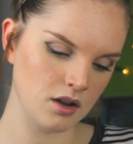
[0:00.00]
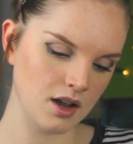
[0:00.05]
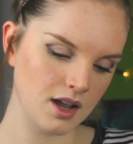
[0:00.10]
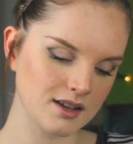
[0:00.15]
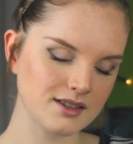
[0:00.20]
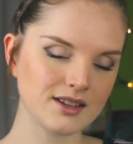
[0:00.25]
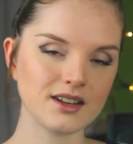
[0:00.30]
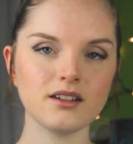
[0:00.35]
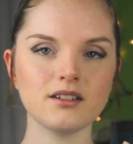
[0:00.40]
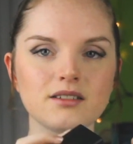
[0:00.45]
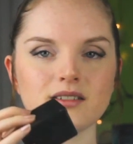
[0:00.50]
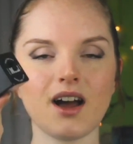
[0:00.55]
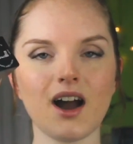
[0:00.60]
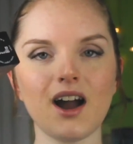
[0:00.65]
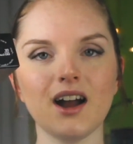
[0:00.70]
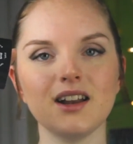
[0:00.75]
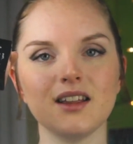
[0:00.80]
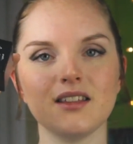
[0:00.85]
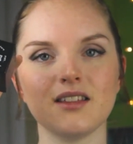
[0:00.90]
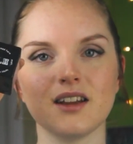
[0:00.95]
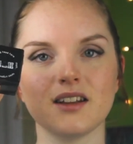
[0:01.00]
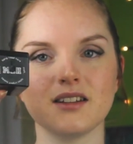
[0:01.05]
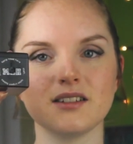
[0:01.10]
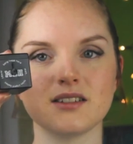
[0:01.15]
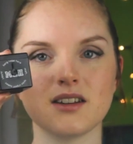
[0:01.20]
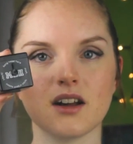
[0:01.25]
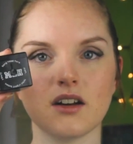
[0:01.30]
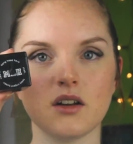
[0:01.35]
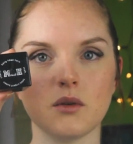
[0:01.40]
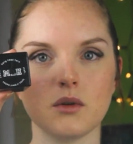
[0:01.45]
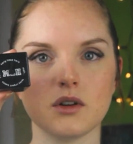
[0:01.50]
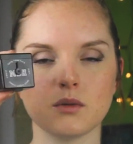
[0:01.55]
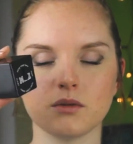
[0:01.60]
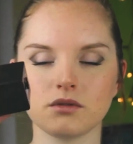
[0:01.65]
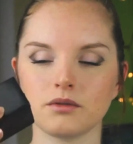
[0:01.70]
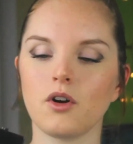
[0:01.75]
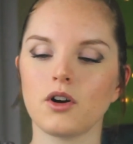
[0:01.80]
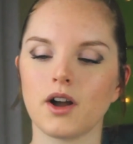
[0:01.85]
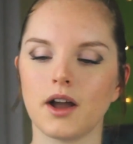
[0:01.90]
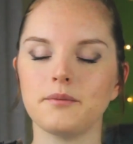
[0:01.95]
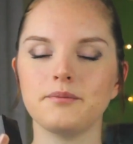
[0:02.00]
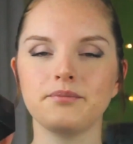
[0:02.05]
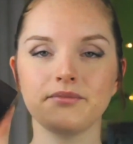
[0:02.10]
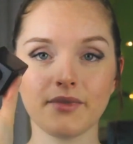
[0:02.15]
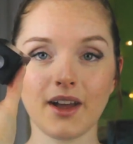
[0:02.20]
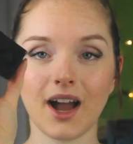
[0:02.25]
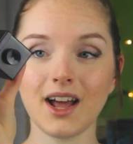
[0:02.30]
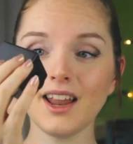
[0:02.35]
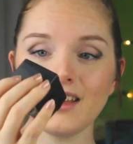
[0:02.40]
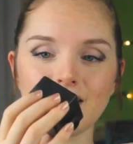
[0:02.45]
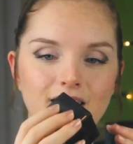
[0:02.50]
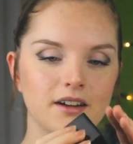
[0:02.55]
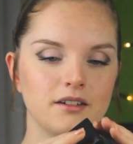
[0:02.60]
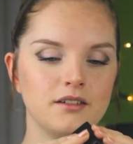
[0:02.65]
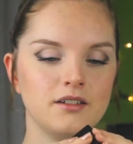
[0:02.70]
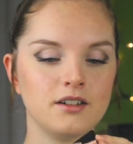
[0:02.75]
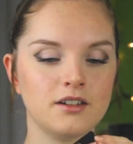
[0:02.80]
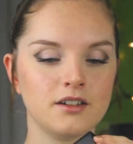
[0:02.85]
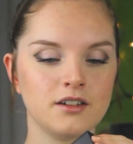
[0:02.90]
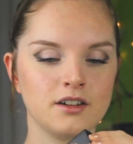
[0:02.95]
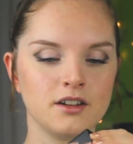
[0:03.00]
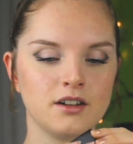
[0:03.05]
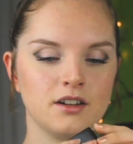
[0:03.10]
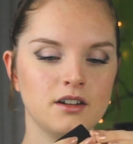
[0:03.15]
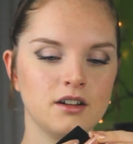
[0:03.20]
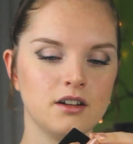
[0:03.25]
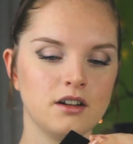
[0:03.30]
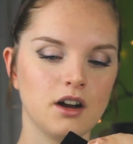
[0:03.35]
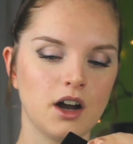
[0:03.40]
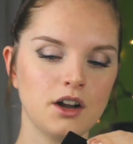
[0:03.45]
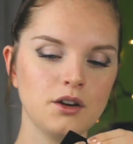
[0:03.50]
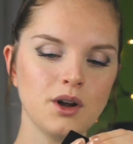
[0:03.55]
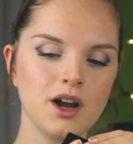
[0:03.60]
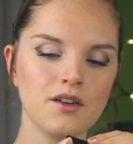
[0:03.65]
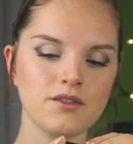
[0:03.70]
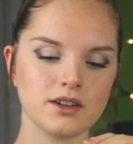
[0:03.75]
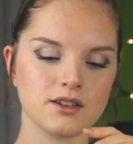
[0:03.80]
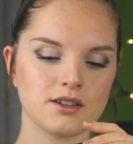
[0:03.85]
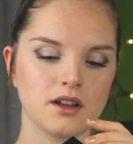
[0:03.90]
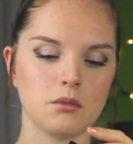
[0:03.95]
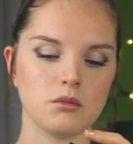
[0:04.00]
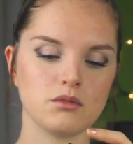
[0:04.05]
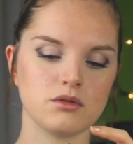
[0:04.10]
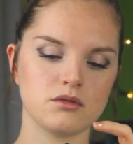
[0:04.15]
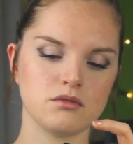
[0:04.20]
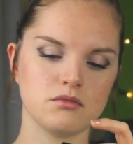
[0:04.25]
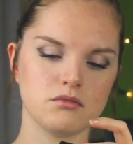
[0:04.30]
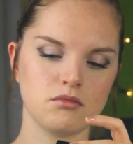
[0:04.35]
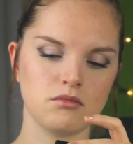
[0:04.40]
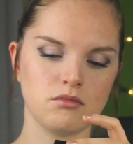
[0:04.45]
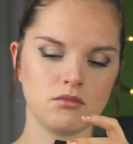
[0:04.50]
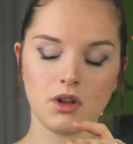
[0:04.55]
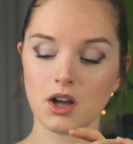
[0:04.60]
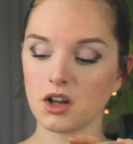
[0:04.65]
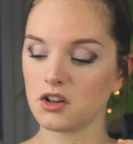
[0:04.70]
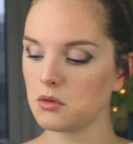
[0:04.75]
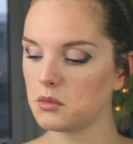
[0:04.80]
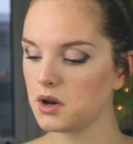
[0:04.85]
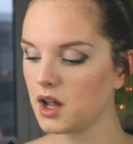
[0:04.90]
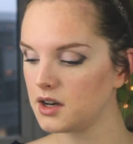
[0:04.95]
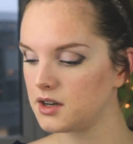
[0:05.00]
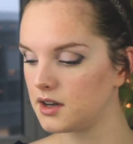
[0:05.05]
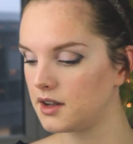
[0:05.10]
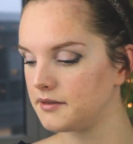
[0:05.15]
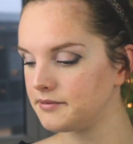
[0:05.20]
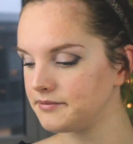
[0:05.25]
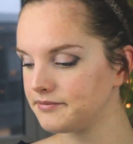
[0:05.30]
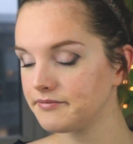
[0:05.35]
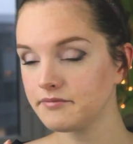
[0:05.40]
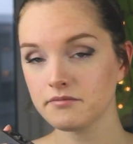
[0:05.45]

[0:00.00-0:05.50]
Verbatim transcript: It has a little dialy thing to tell you which ones. Okay, I like that. I don't have any stamps. That could come in handy.